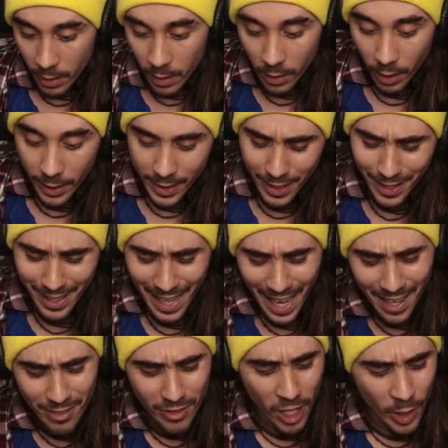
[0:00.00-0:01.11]
Like, I
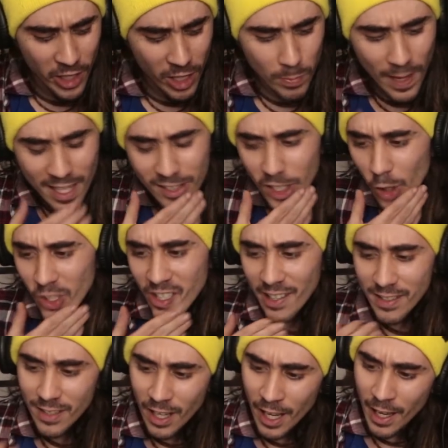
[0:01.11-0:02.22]
don't know, it just makes no
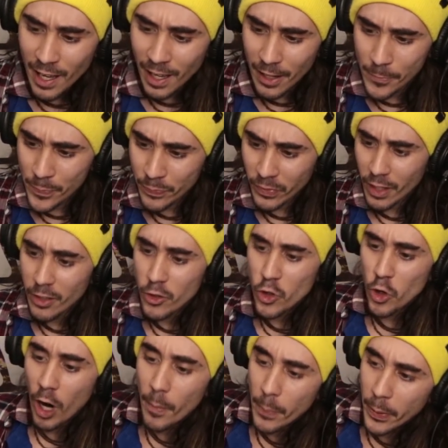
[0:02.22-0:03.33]
sense.
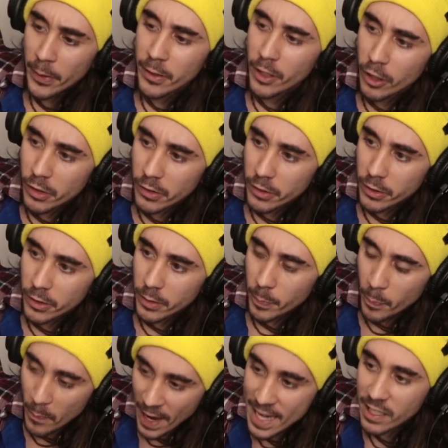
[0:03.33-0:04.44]
Trump
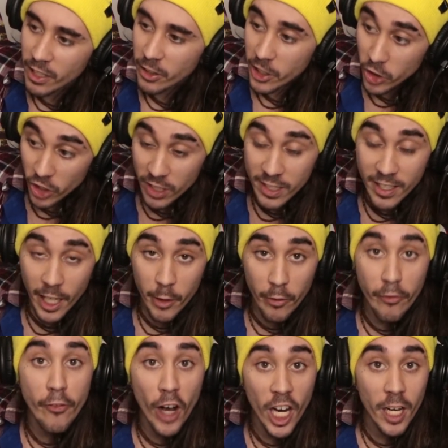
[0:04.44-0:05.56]
basically just said,
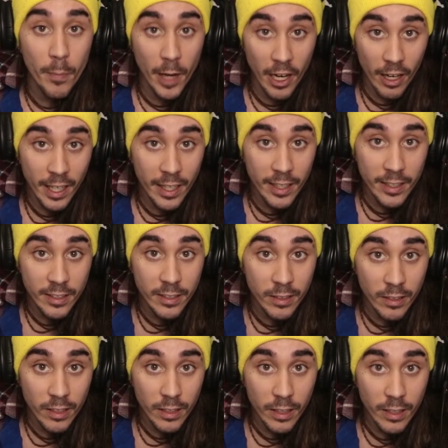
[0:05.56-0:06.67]
fuck American
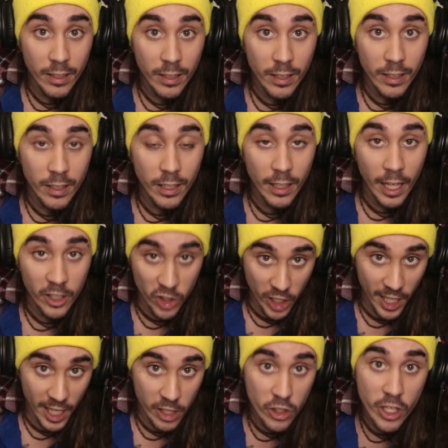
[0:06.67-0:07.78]

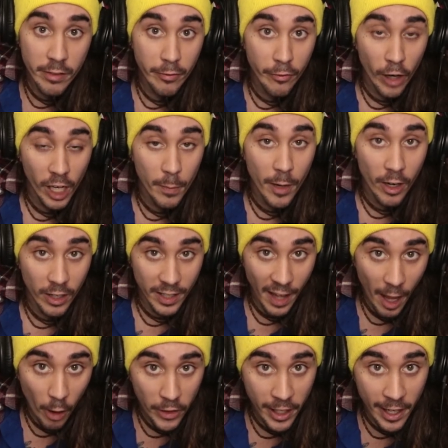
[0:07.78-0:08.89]
education, fuck American
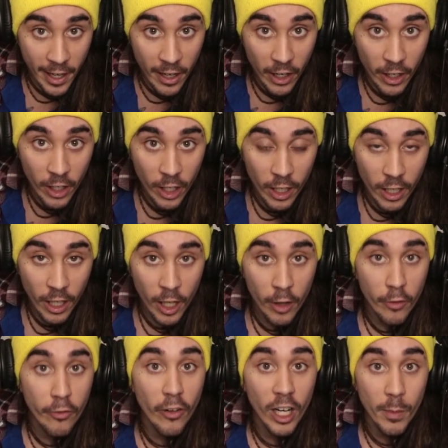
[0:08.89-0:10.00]
healthcare,
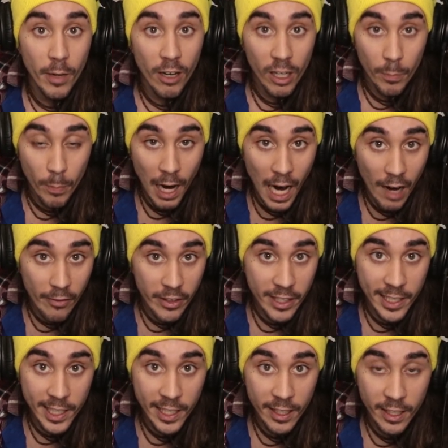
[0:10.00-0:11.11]
fuck American
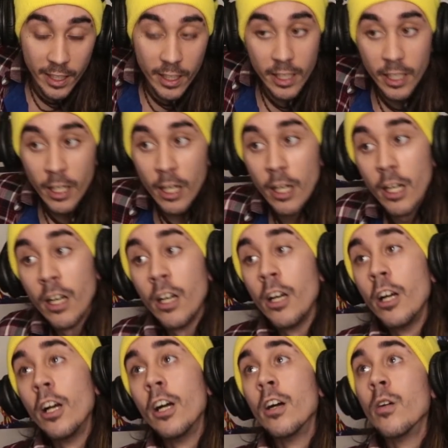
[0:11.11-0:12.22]
poverty.
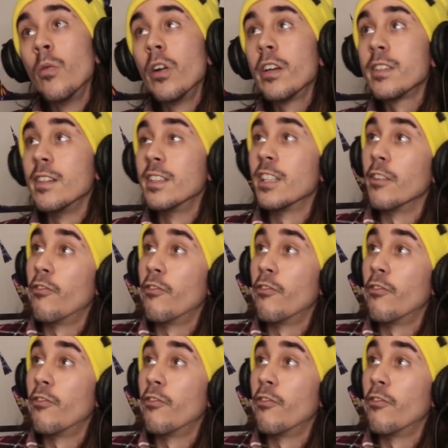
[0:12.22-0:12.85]
What else did he say?